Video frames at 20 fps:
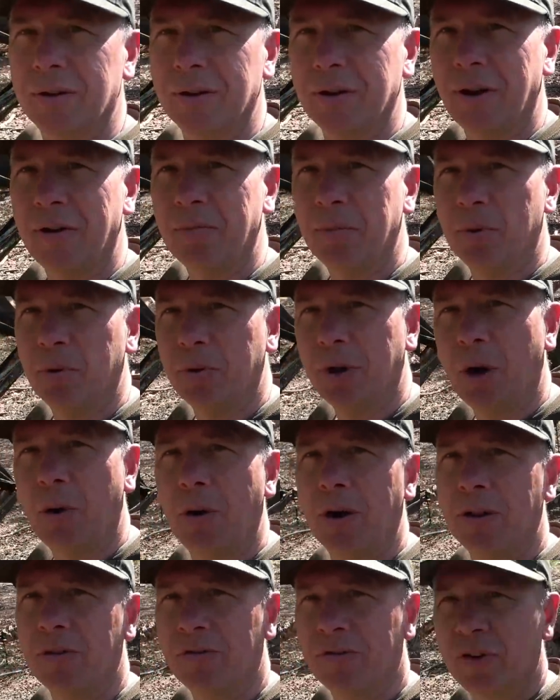I've bought no
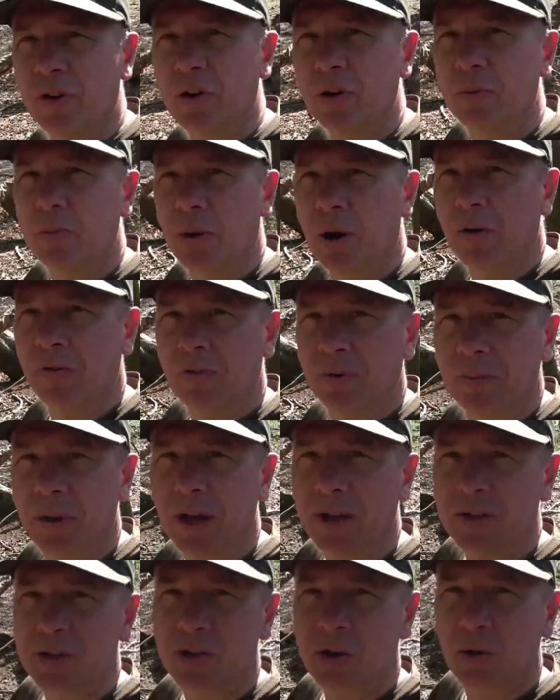other food apart from
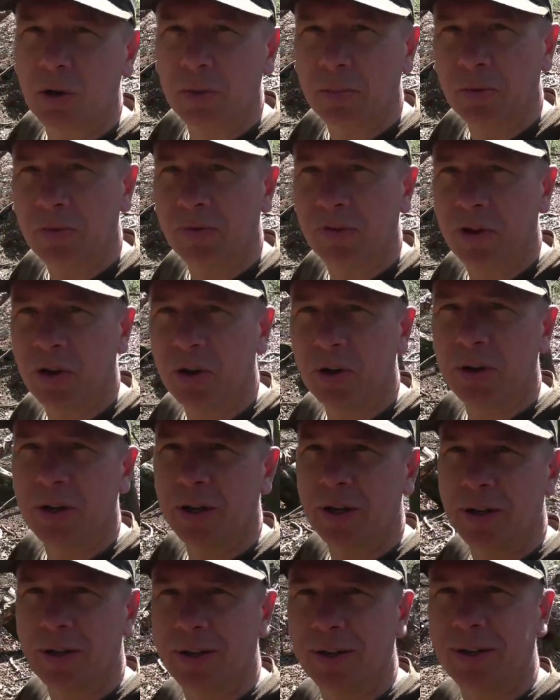that soluble food.
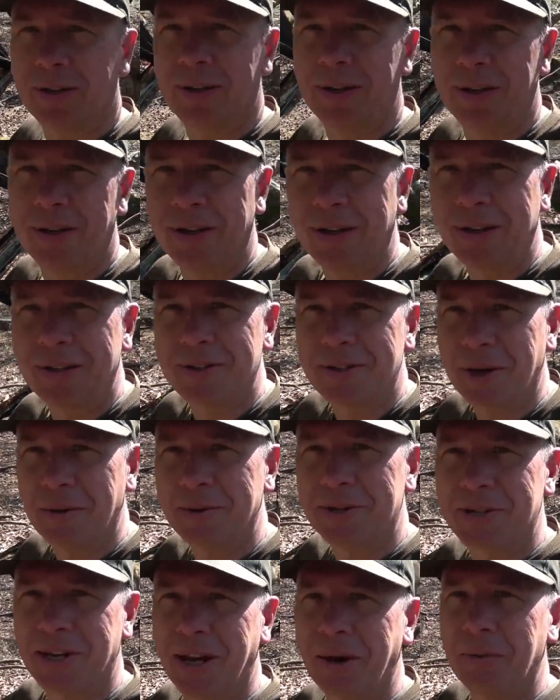So we
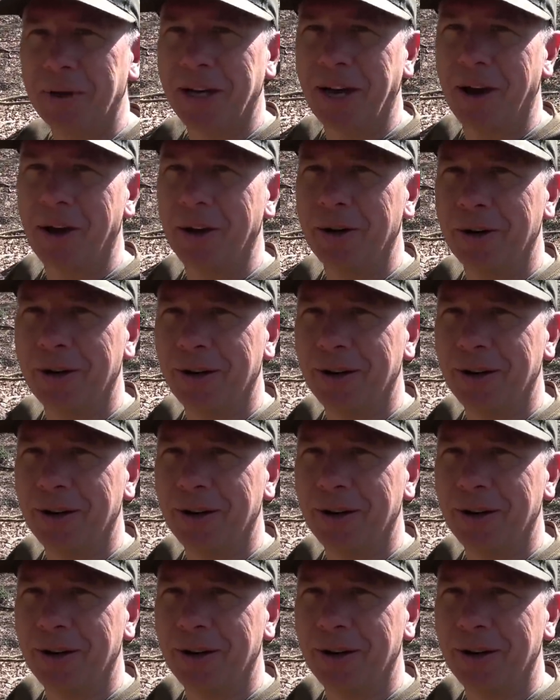see how we go.